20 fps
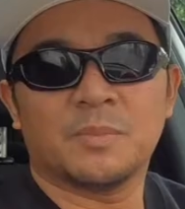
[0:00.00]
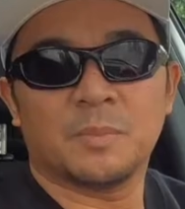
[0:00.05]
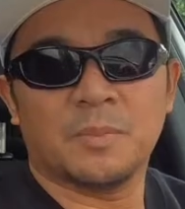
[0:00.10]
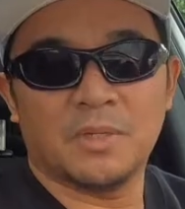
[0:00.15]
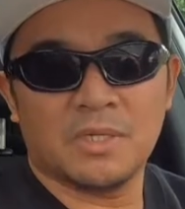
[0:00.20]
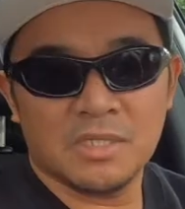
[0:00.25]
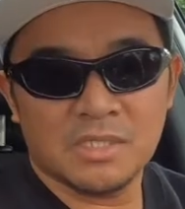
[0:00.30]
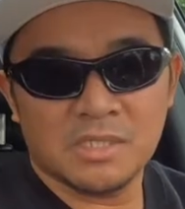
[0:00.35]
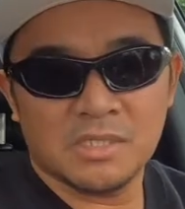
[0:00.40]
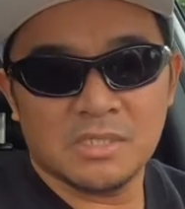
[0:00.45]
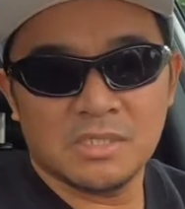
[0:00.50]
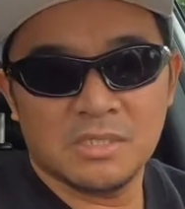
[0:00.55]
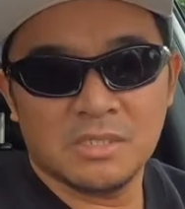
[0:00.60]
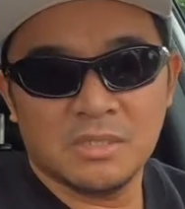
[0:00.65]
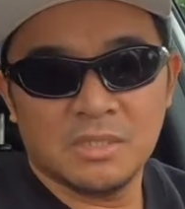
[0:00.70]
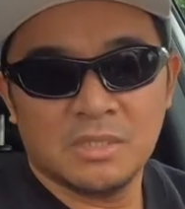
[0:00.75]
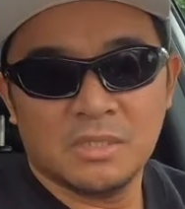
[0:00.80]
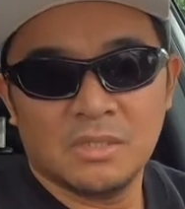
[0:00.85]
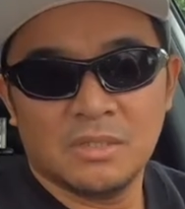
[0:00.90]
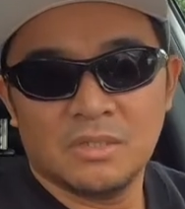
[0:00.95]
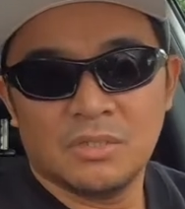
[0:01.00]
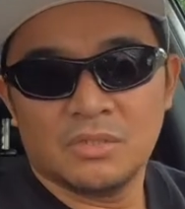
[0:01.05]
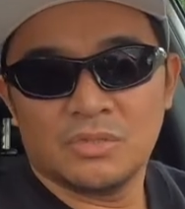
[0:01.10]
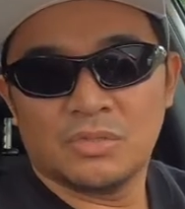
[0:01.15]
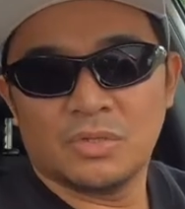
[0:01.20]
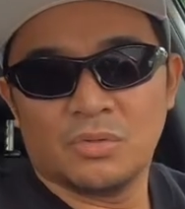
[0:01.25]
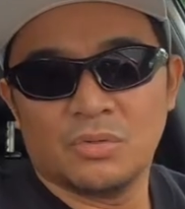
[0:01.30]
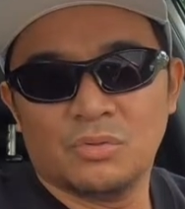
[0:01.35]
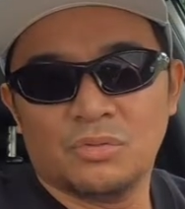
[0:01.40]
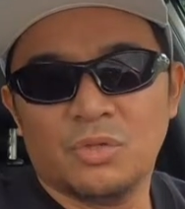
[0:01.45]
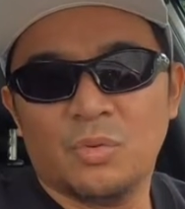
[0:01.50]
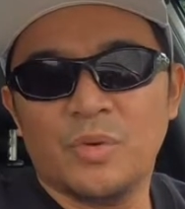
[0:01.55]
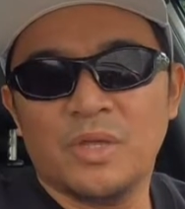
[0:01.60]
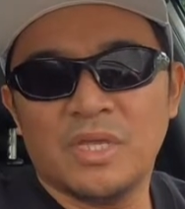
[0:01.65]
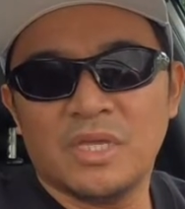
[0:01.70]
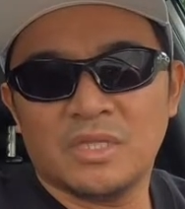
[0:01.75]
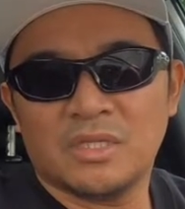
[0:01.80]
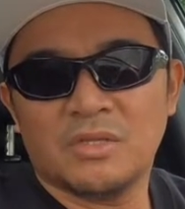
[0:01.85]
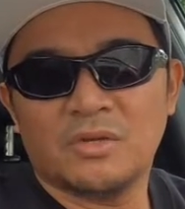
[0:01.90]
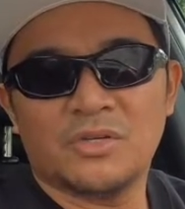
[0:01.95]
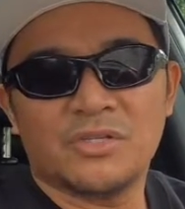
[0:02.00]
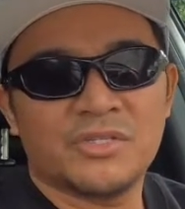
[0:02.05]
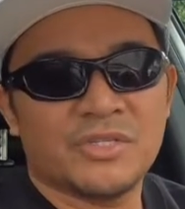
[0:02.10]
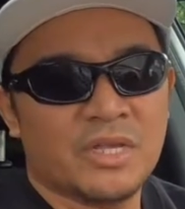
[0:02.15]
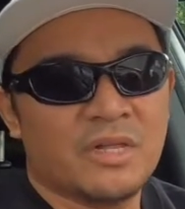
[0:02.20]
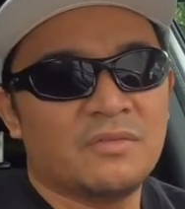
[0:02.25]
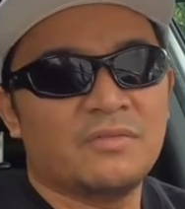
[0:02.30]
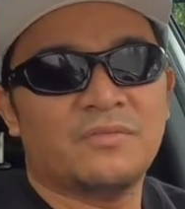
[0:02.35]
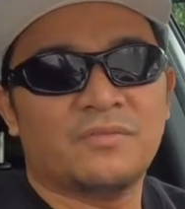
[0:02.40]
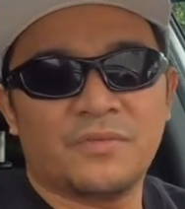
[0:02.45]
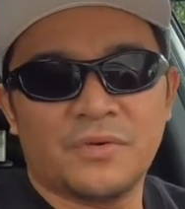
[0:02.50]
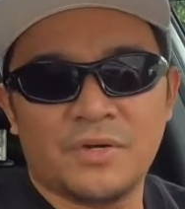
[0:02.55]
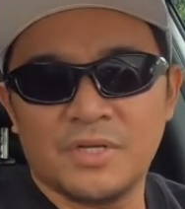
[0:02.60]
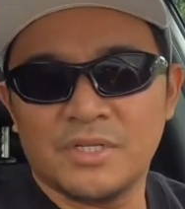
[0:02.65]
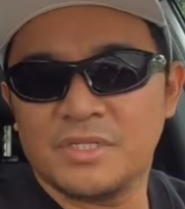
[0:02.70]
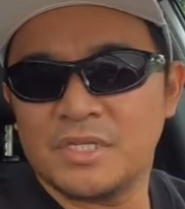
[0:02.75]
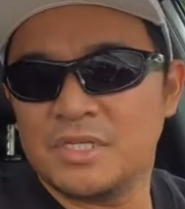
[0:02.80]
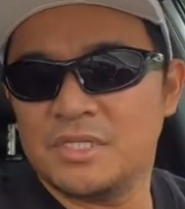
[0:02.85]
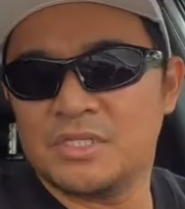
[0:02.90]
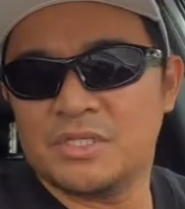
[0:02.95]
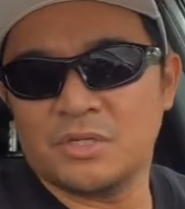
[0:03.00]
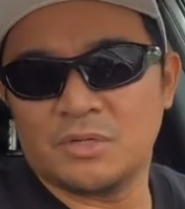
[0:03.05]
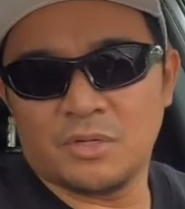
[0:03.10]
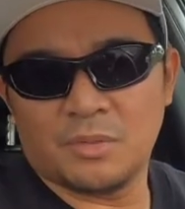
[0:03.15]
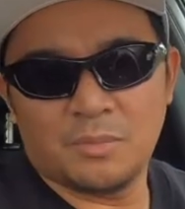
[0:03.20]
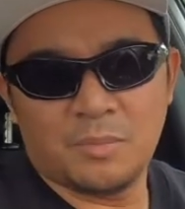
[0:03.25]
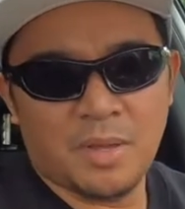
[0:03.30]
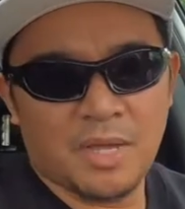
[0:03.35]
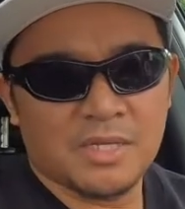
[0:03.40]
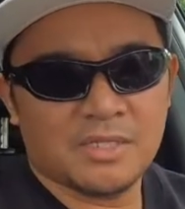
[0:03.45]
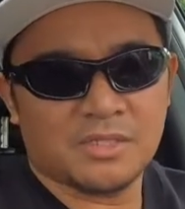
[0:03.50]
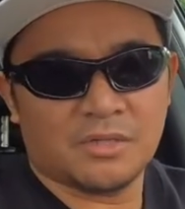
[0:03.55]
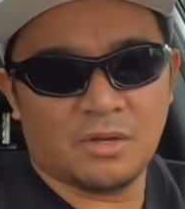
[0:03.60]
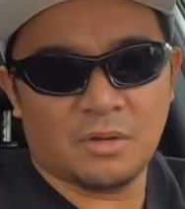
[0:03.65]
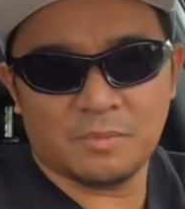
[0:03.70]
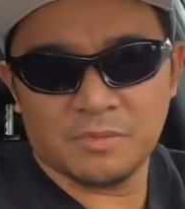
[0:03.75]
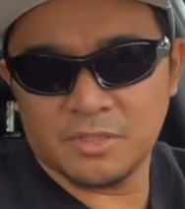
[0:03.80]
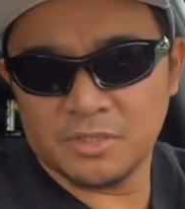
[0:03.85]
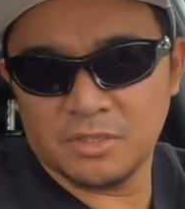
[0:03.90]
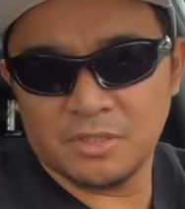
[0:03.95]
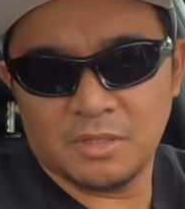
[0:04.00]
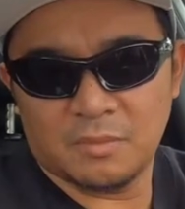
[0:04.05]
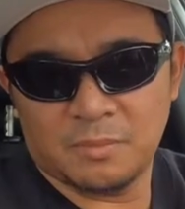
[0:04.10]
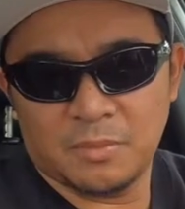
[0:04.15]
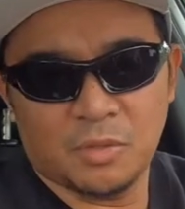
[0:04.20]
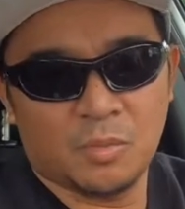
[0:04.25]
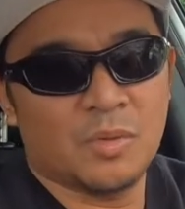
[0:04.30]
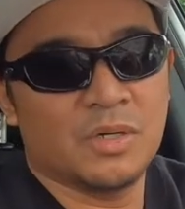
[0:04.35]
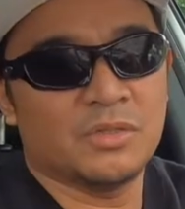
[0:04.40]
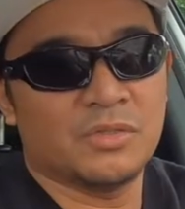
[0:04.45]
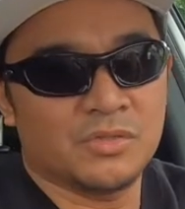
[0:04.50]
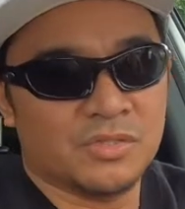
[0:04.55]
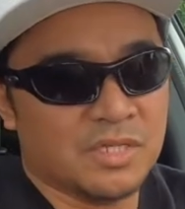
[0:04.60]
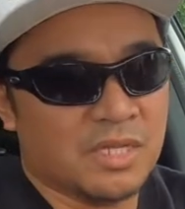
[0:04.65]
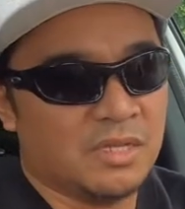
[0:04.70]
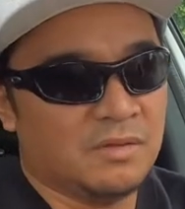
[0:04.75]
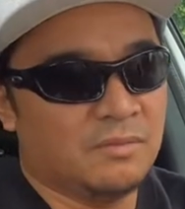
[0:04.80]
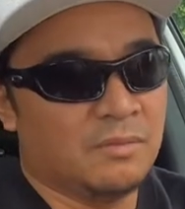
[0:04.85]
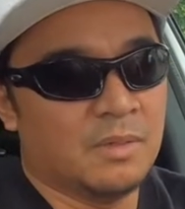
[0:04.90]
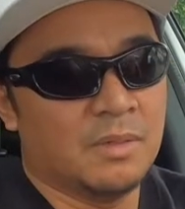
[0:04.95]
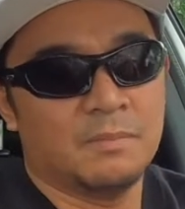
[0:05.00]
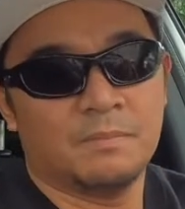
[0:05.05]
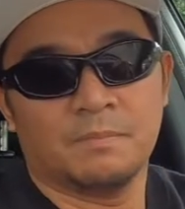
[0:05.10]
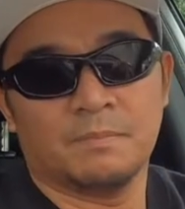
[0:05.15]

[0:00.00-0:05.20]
plus. So doing it yourself first is your best option if you want to save.